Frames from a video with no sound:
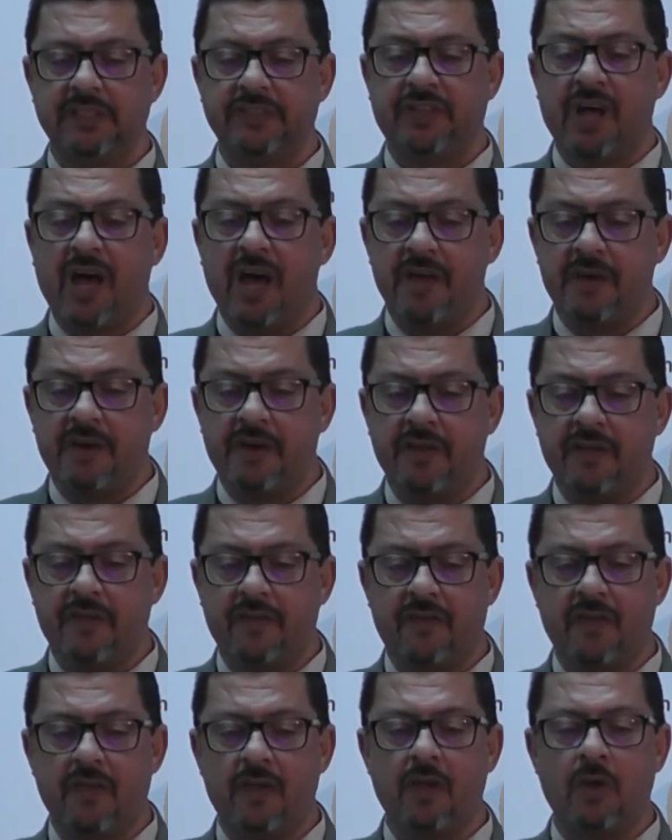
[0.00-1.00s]
diaries,
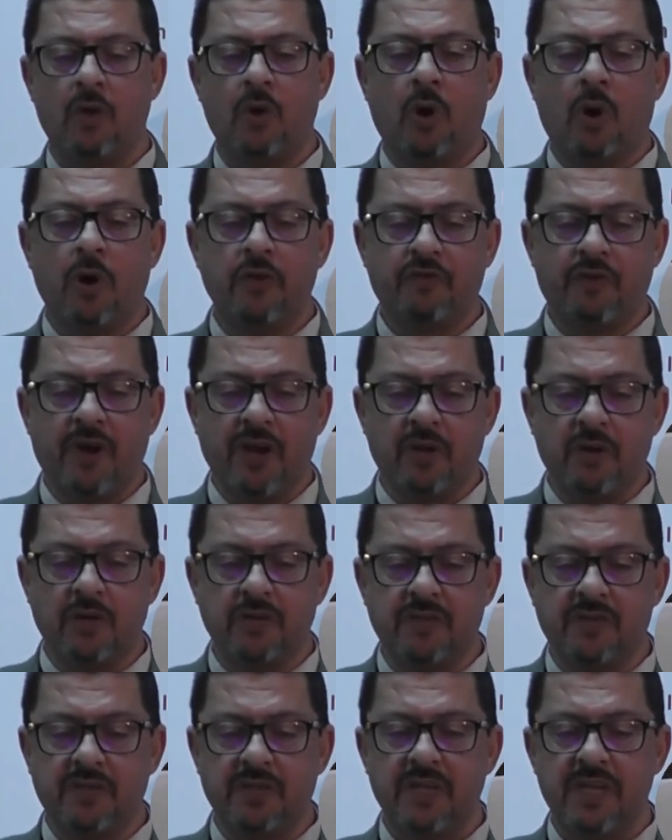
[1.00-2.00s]
court
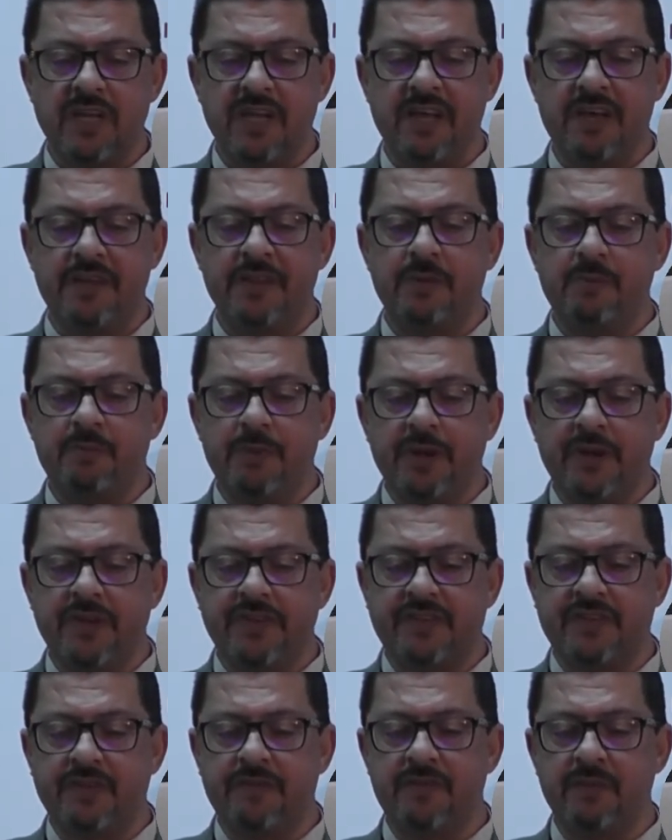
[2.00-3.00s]
records, and the
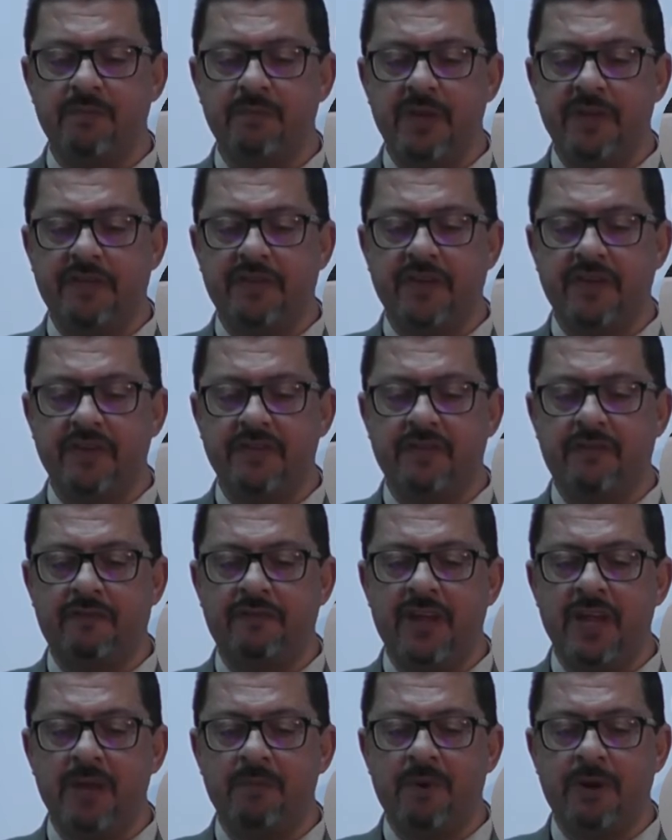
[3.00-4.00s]
minutes of the meetings of
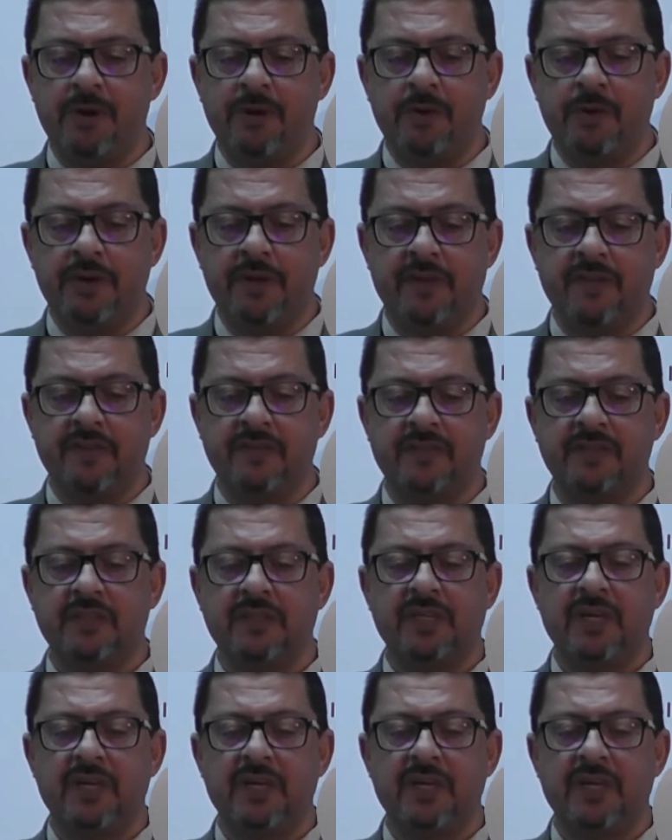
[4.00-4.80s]
labor unions